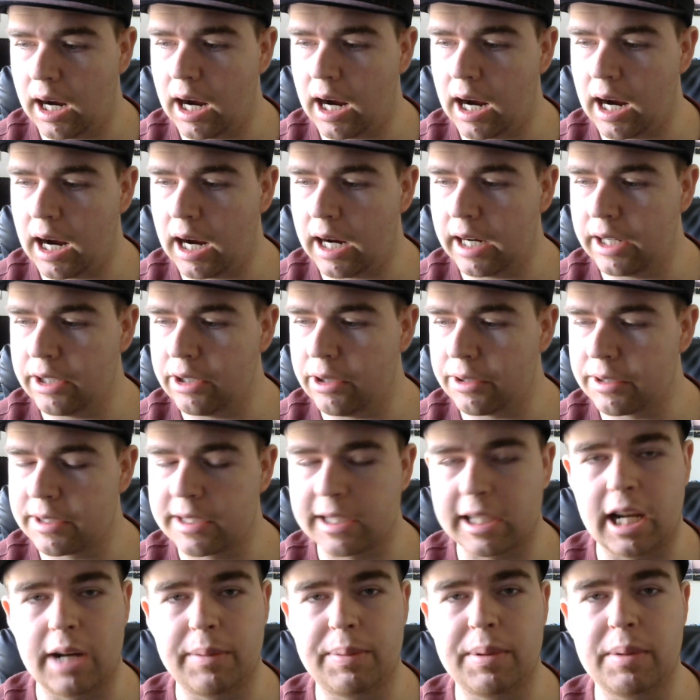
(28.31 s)
I noticed
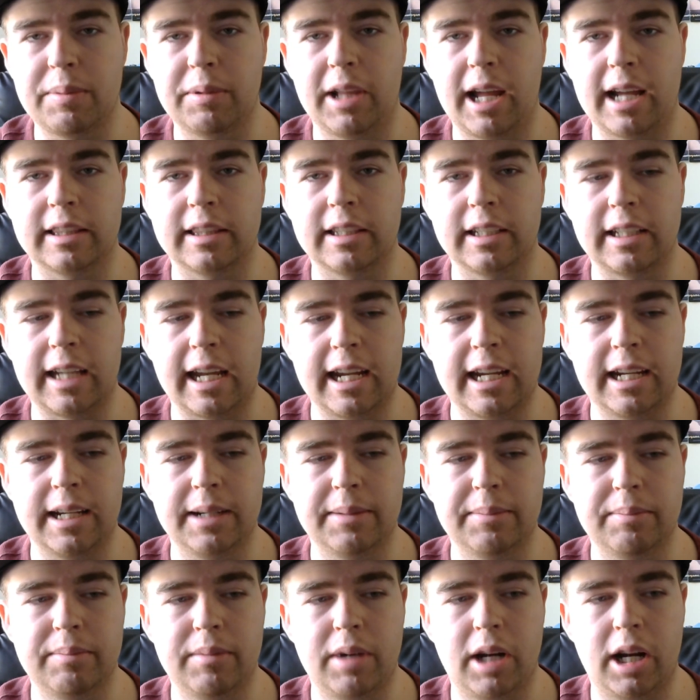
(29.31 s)
a lot of people liked the
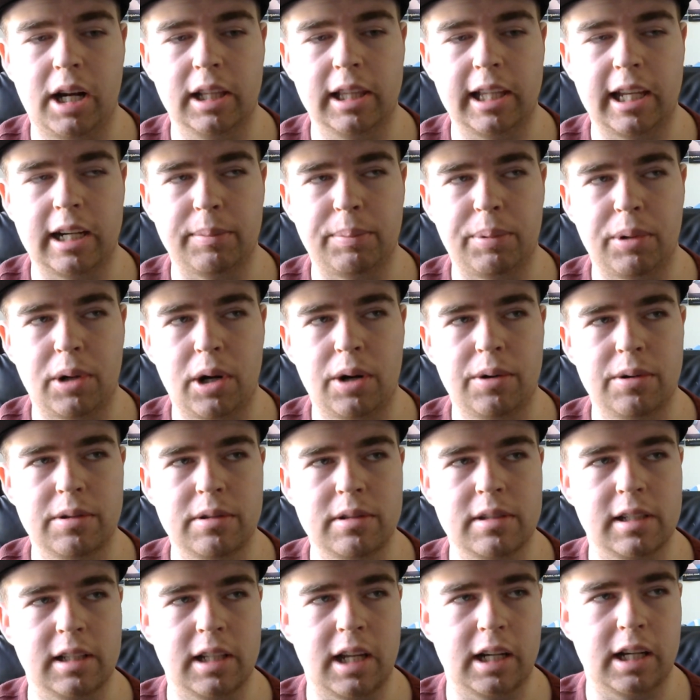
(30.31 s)
game, uh, a lot of
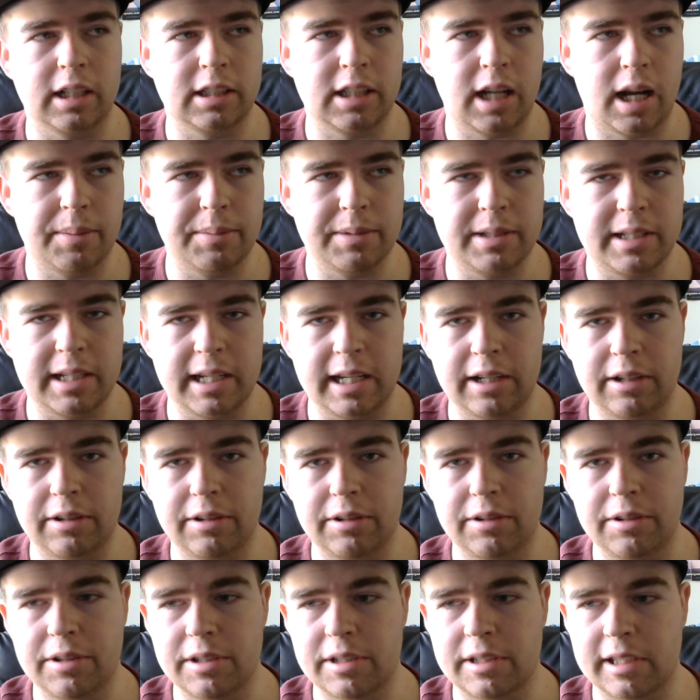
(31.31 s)
pros, a lot of
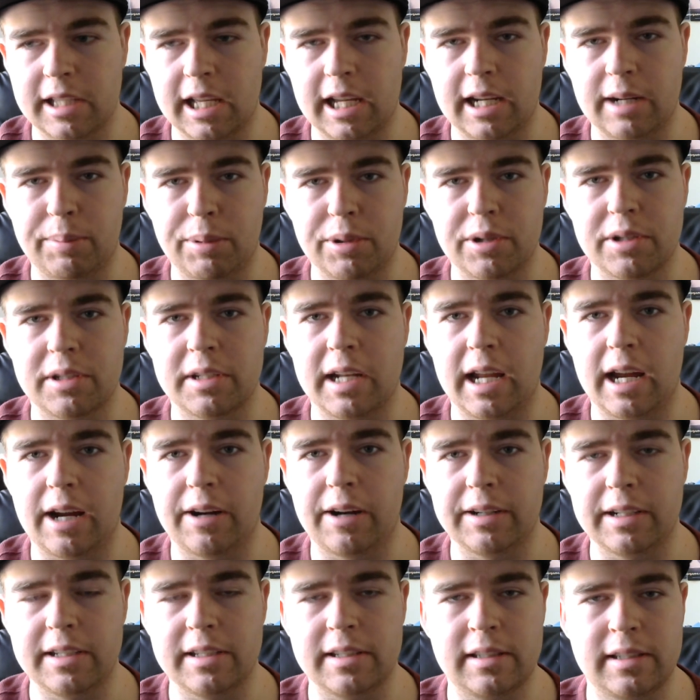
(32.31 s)
commentators, a lot of
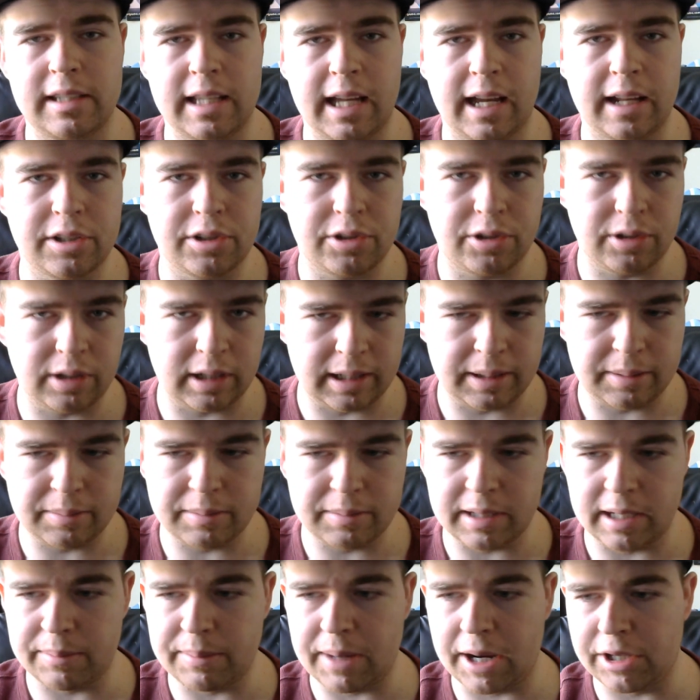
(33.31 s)
personalities that
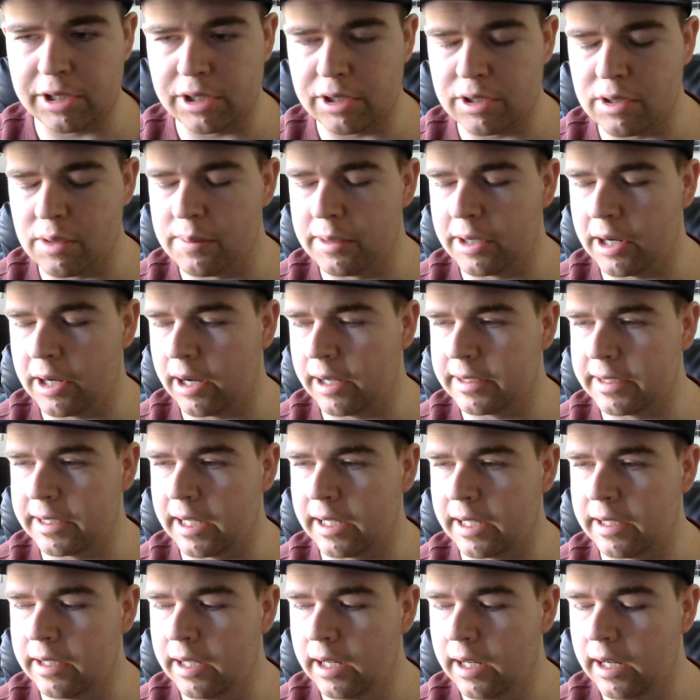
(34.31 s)
streamed and made YouTube
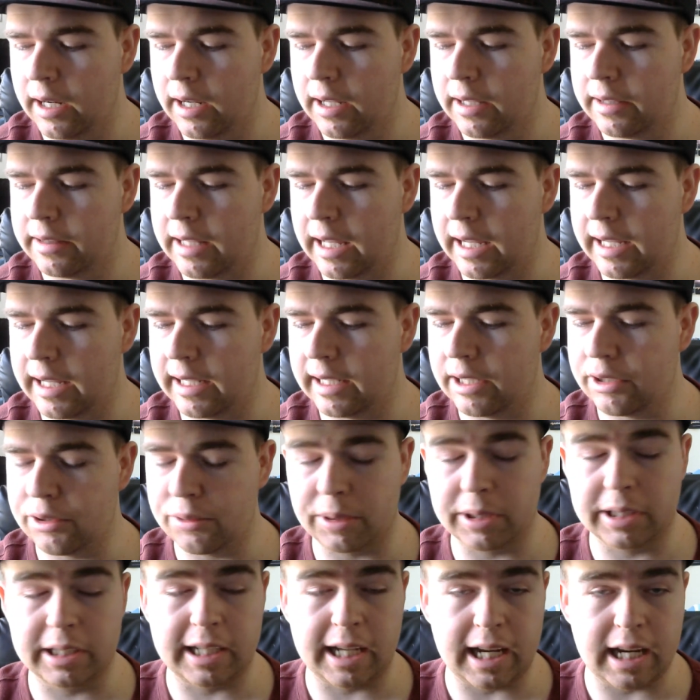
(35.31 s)
content. They
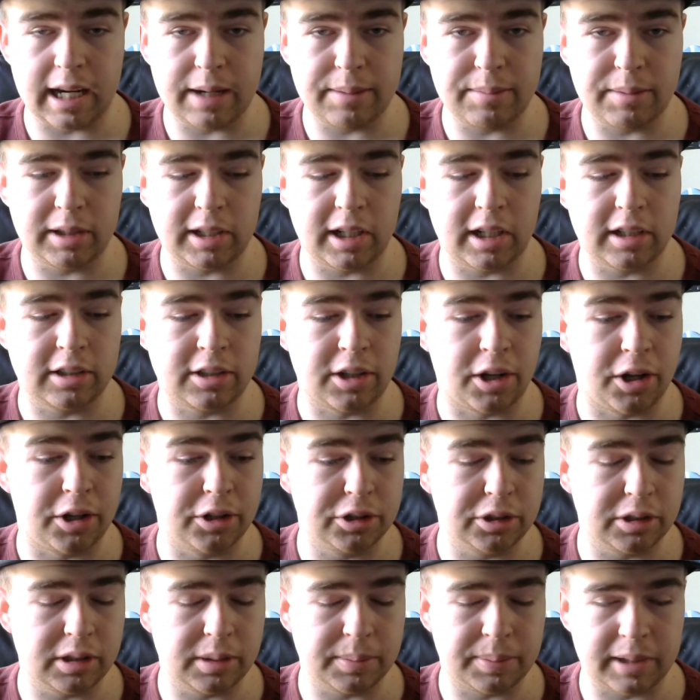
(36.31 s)
enjoyed the game, a lot of Call
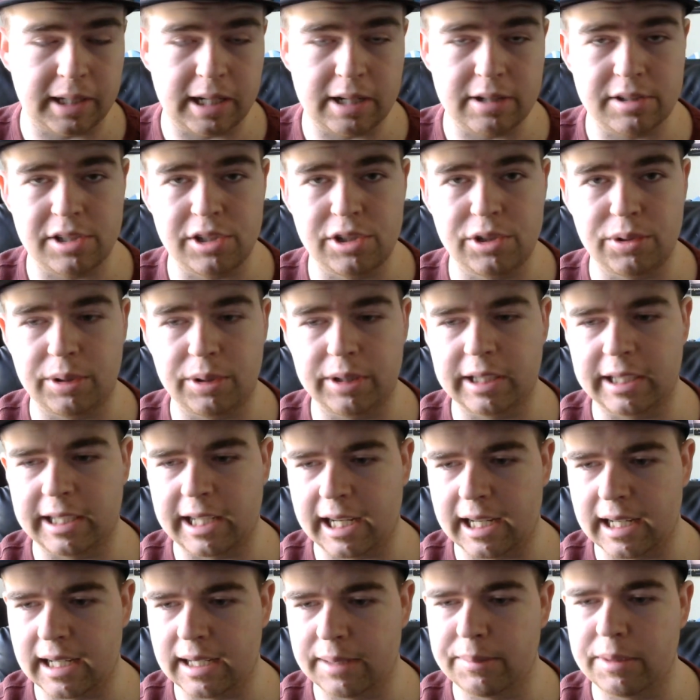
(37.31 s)
of Duty players enjoyed the
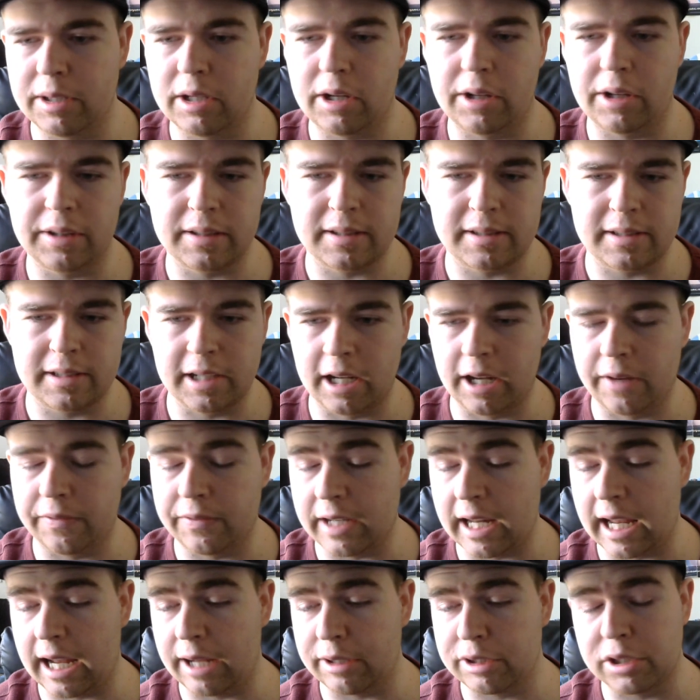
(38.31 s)
game and all this stuff.
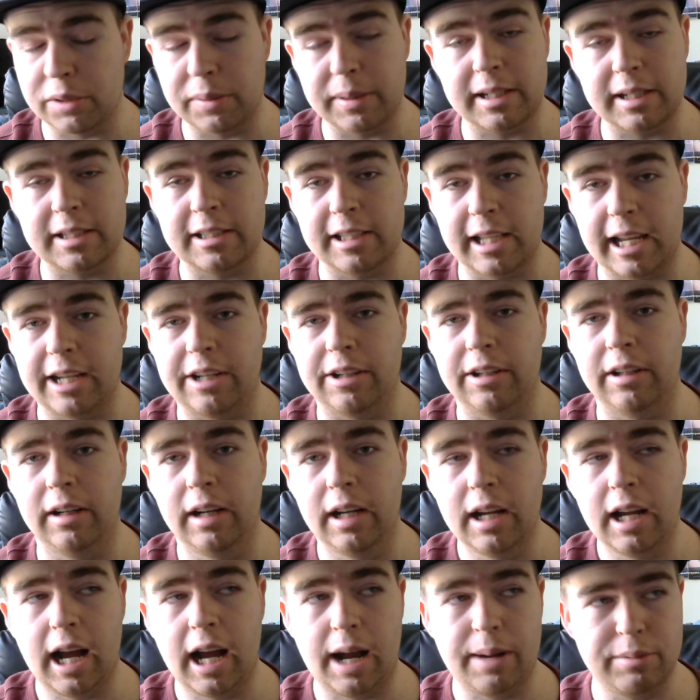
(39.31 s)
Now, two weeks later,
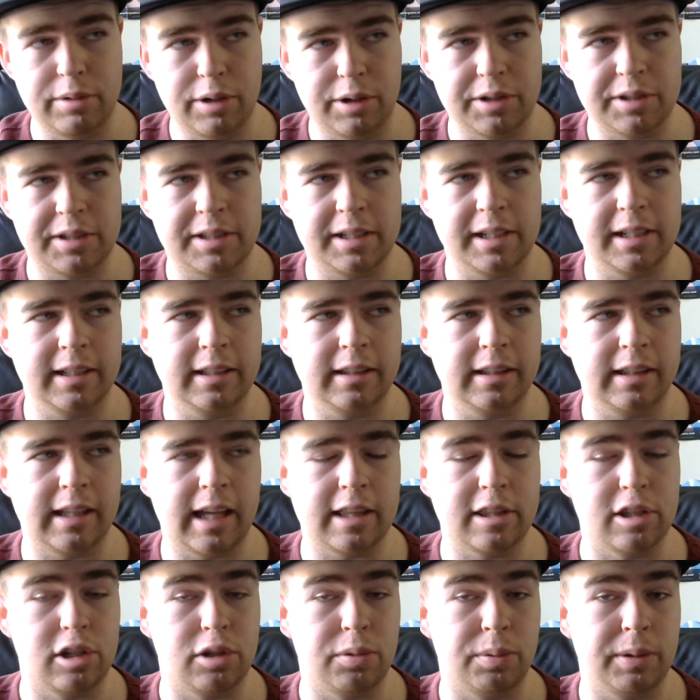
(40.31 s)
I'm noticing
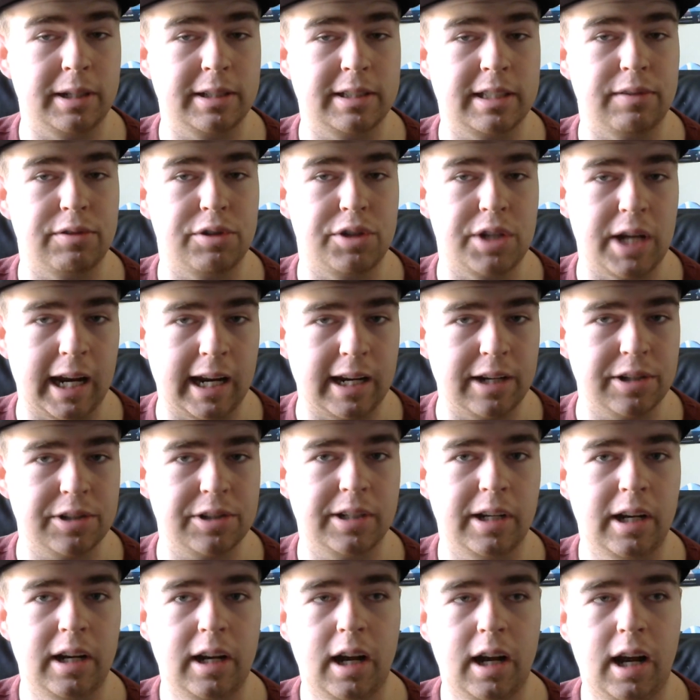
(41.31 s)
that the tweets have
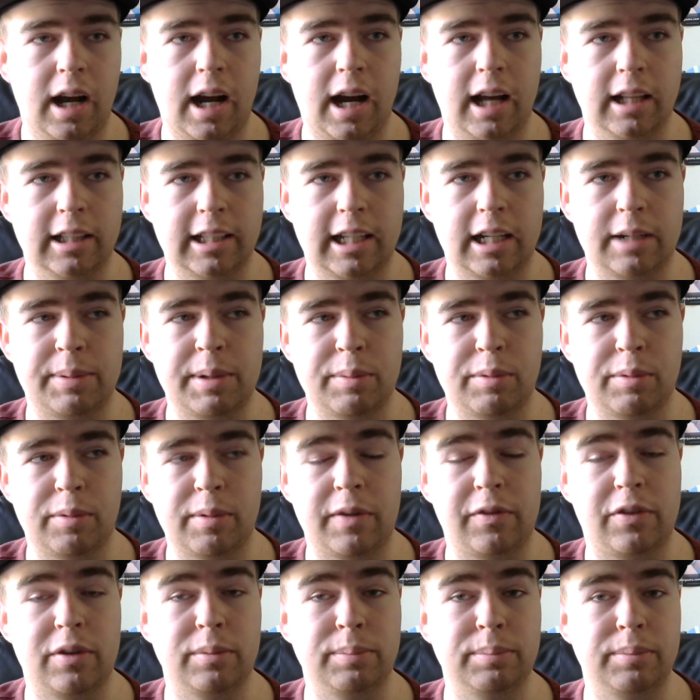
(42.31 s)
changed. Uh, a lot of people
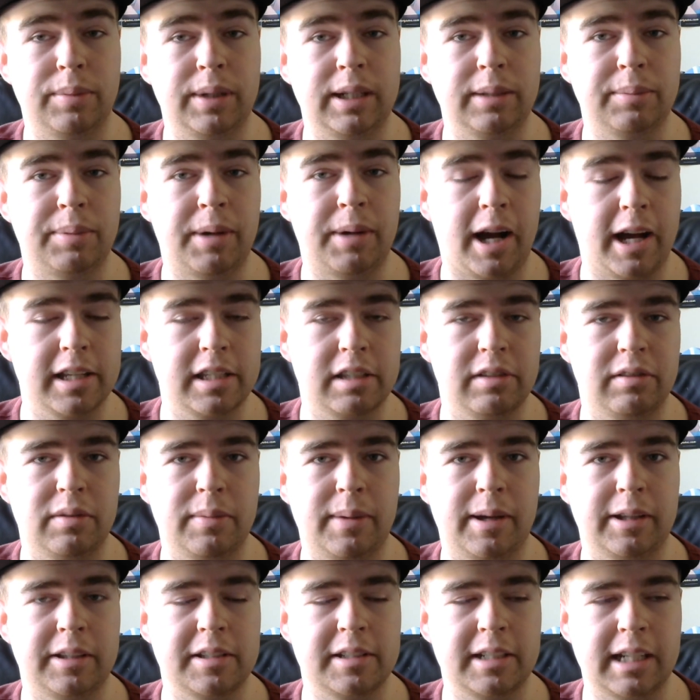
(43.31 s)
went from being positive
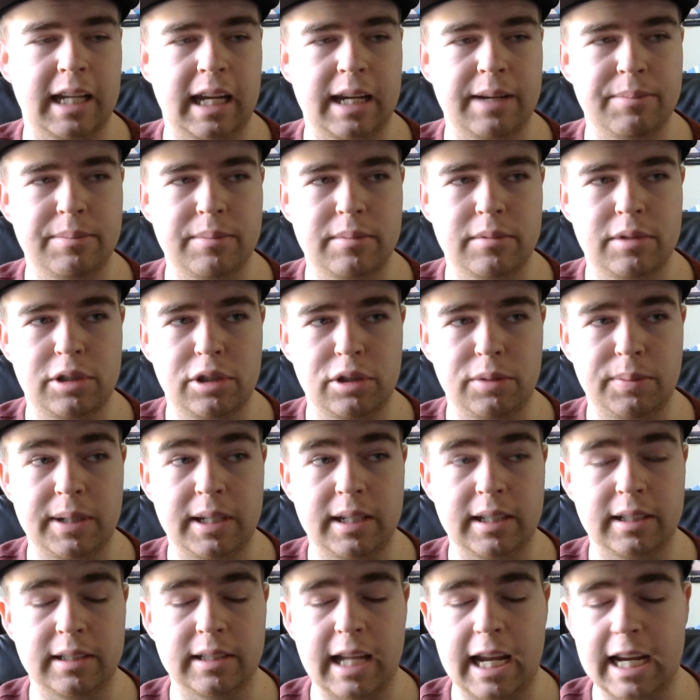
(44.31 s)
about this game to
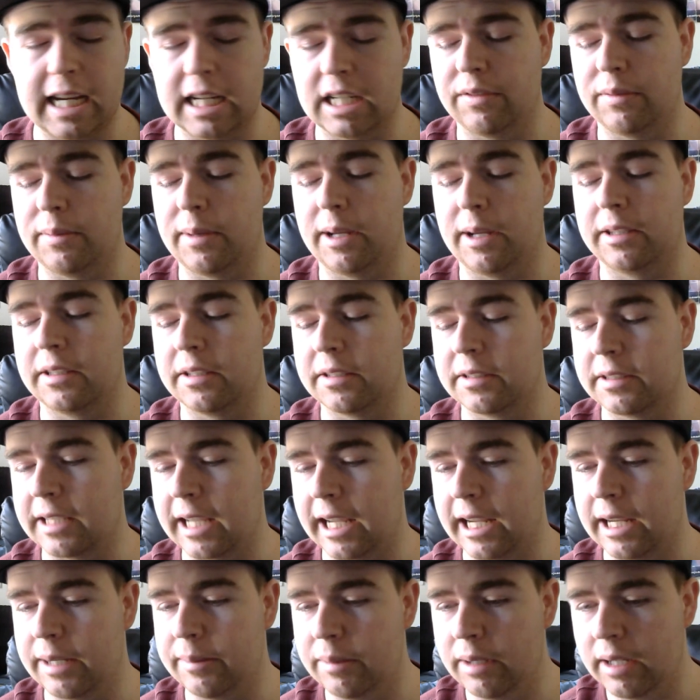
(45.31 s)
being negative about this
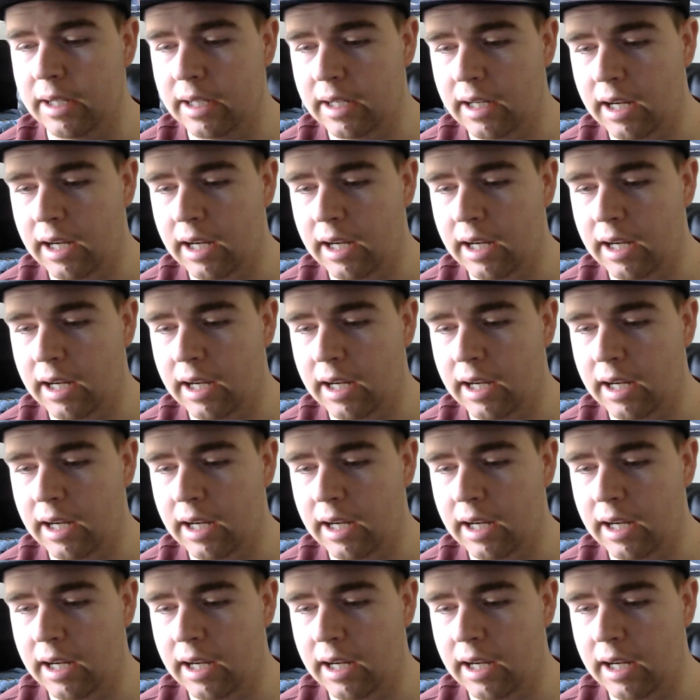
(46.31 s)
game.